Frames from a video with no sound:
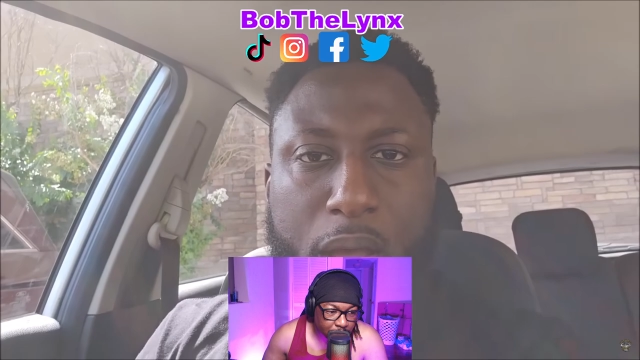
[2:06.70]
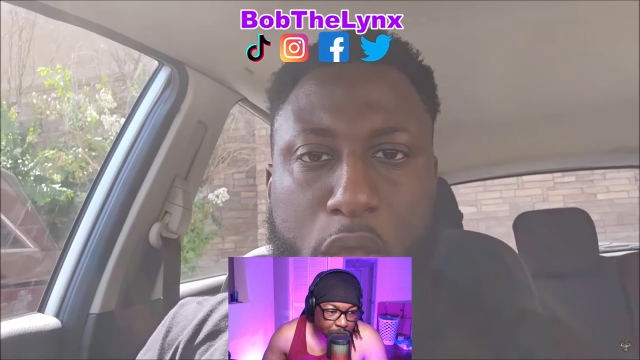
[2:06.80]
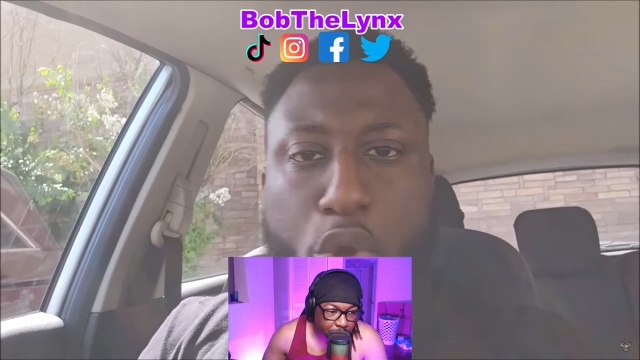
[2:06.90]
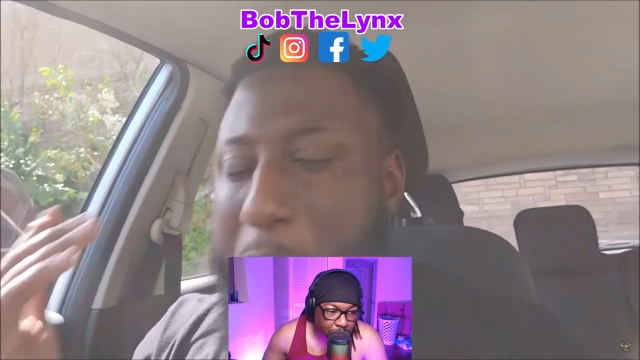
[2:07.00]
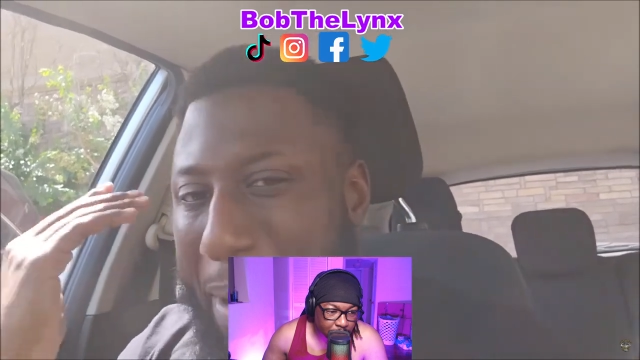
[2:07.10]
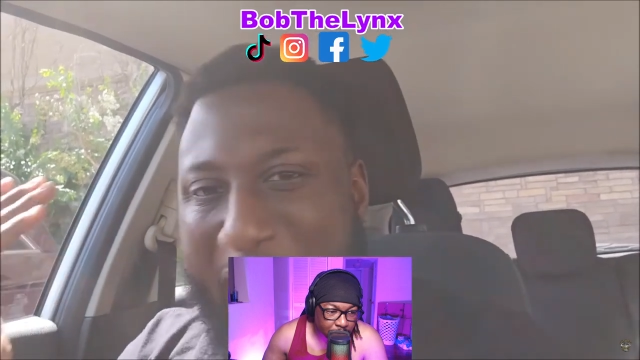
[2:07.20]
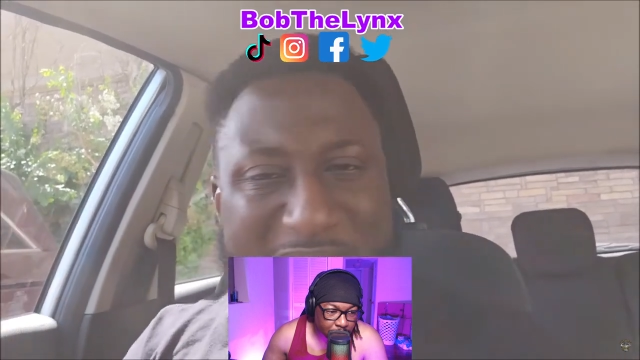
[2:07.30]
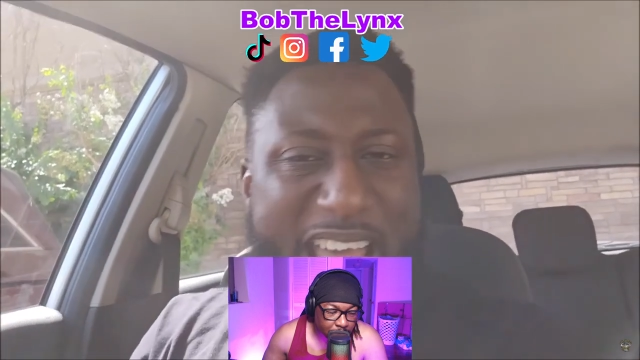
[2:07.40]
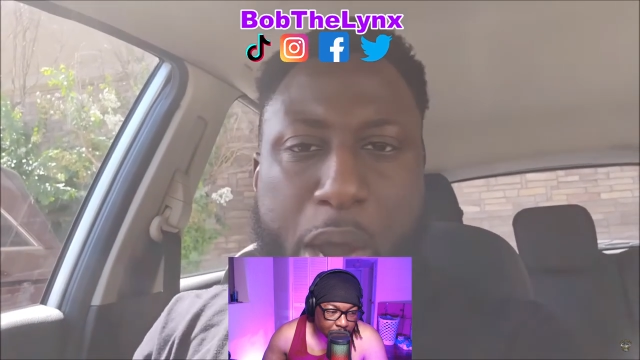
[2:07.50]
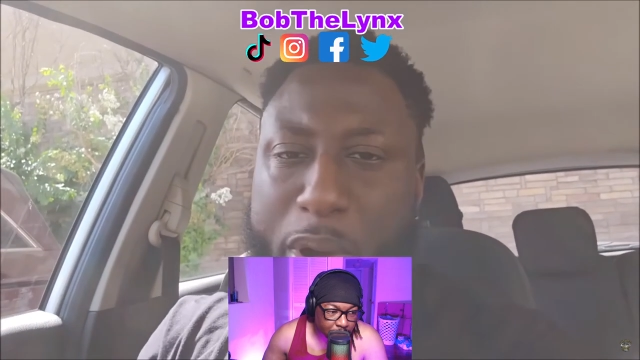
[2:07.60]
Speaker 1: You in my
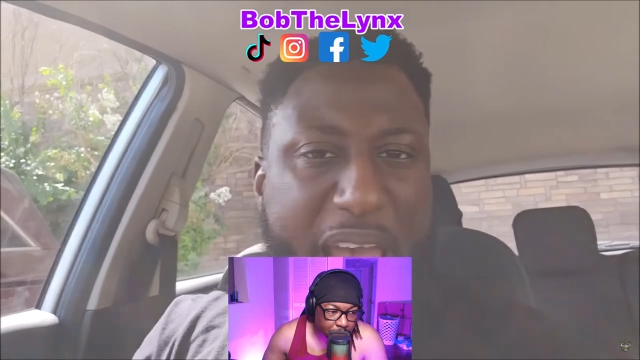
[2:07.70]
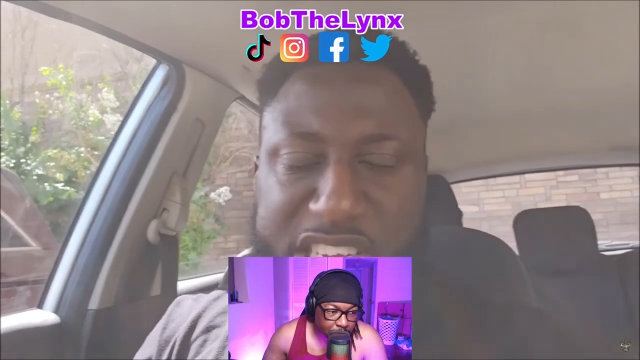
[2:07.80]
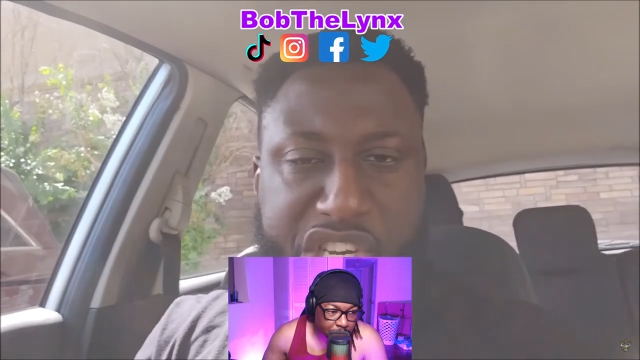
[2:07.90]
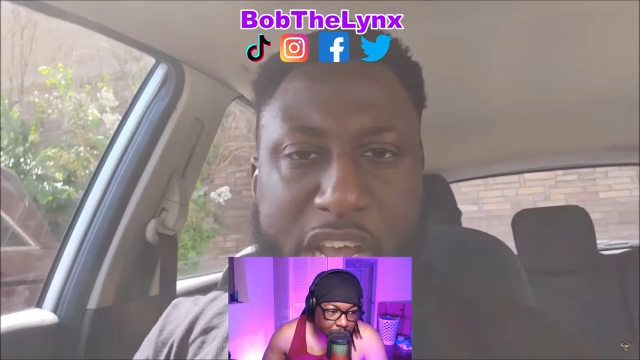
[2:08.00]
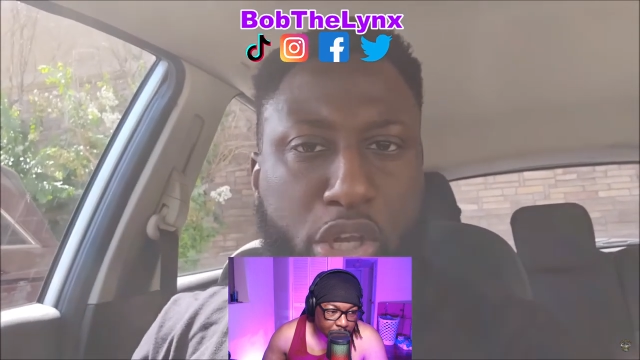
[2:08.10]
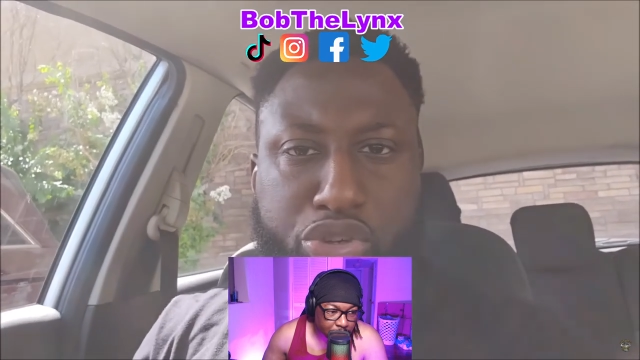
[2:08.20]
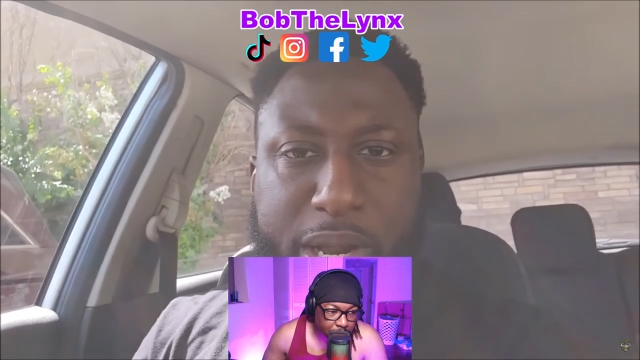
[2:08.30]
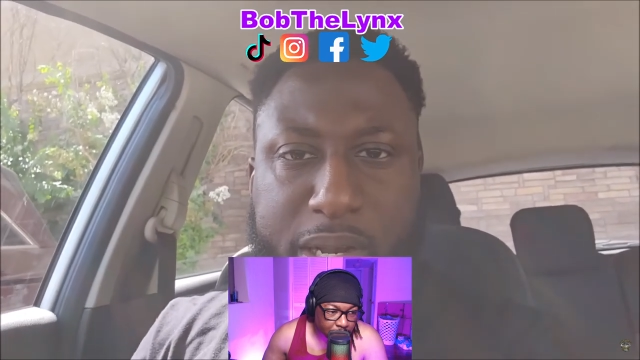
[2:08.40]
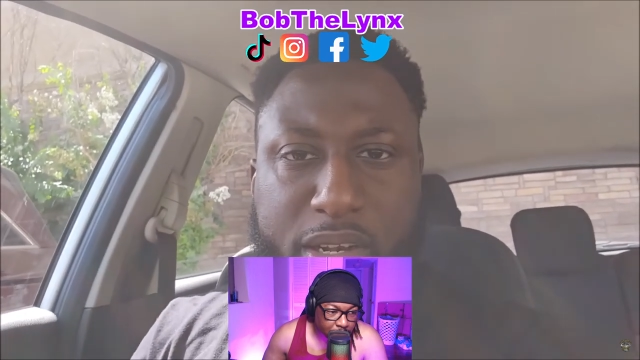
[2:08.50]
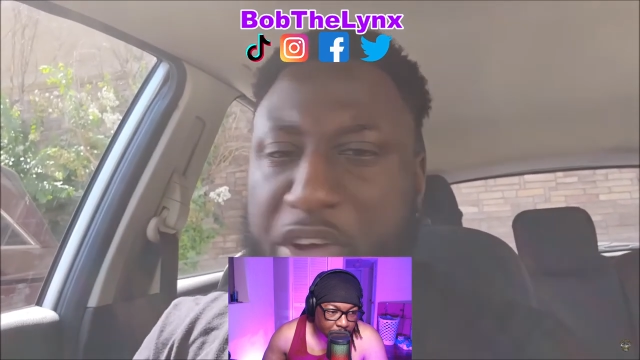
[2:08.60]
ear, we ain't
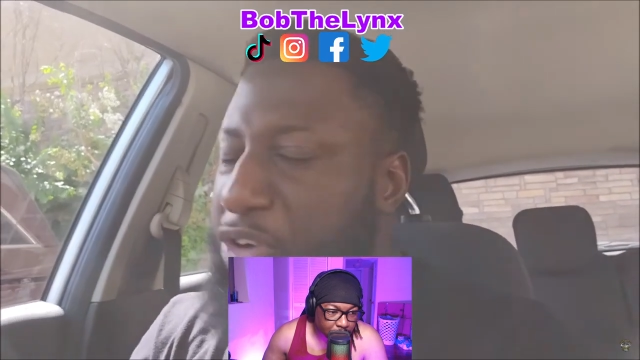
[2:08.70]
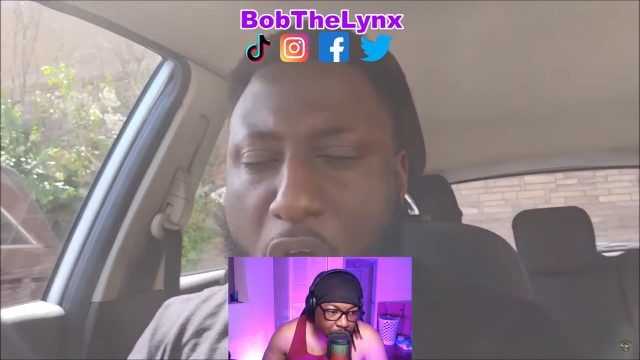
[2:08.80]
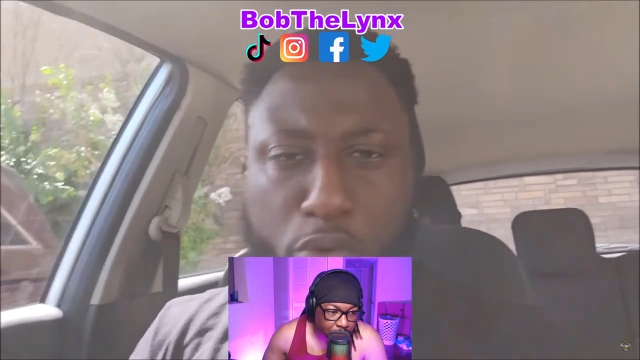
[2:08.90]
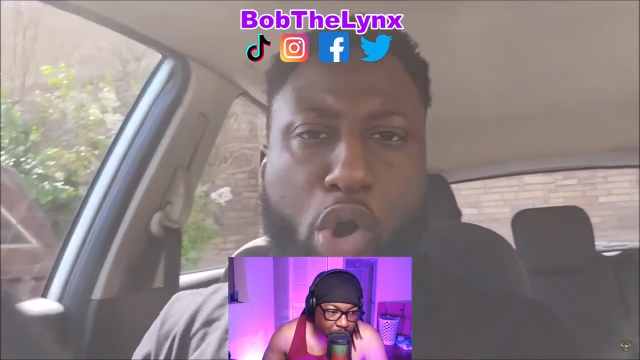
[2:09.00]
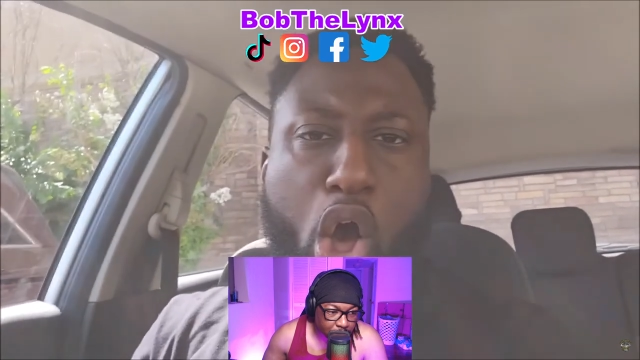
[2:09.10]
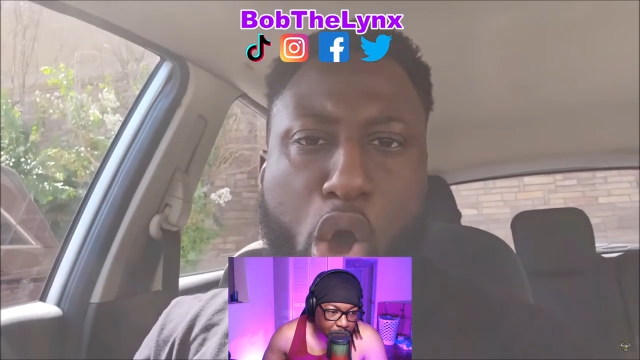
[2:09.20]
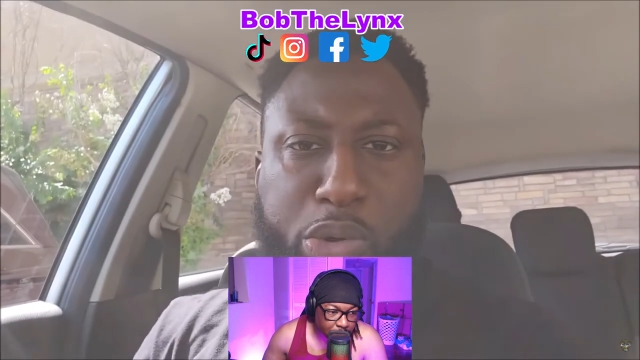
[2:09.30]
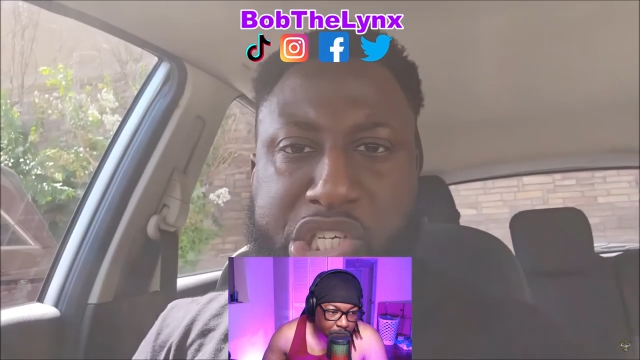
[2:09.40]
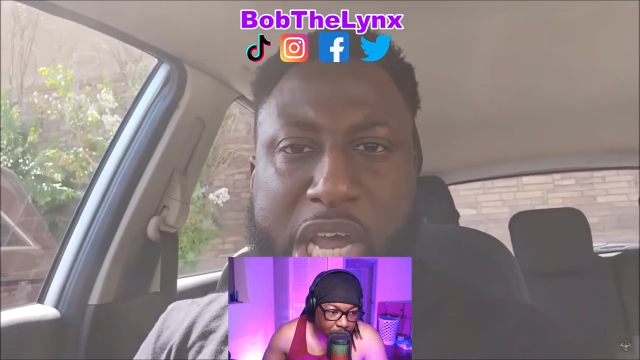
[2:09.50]
children. The fuck wrong with